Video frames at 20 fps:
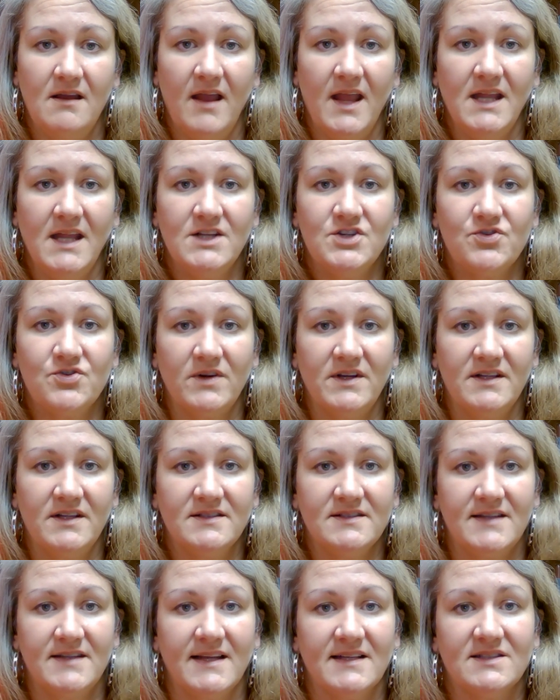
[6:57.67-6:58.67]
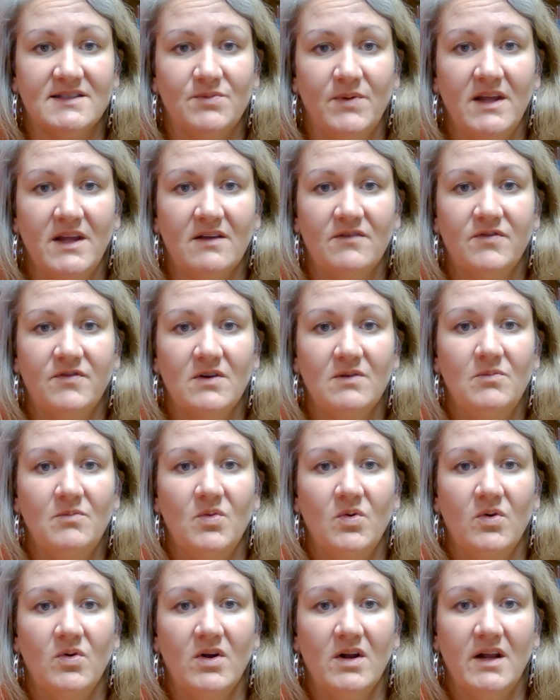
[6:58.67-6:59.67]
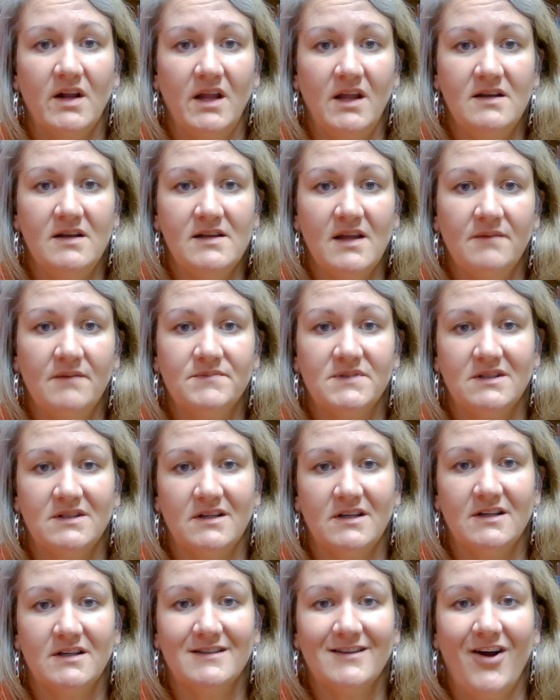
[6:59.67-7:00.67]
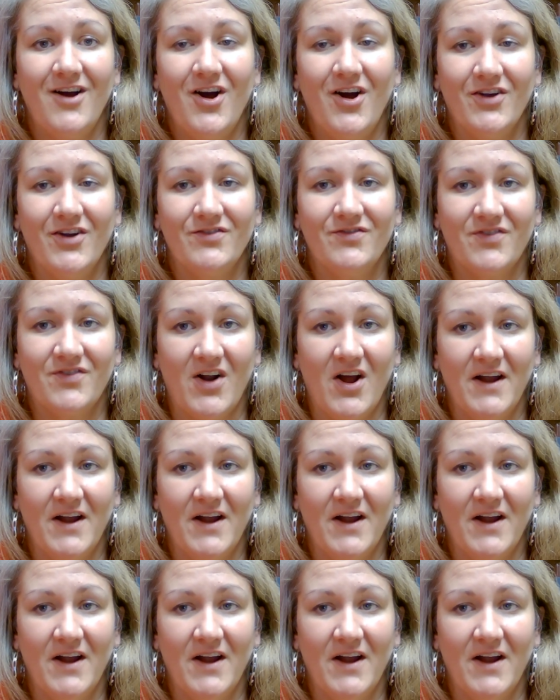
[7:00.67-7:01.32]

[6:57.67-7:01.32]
and join us next week for more in-depth looks on fraud.